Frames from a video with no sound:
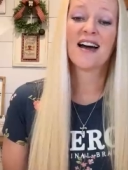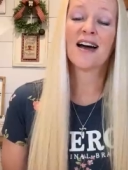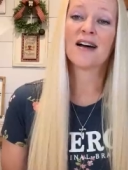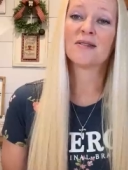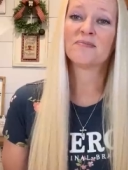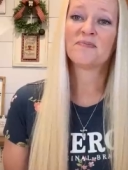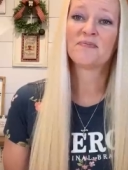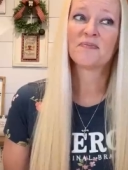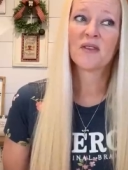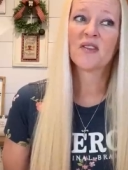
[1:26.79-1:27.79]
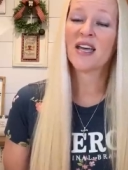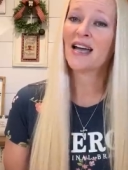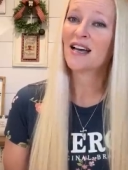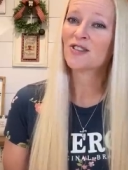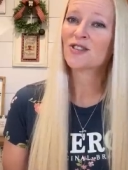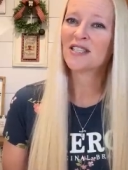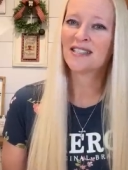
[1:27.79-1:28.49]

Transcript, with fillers: Um, they actually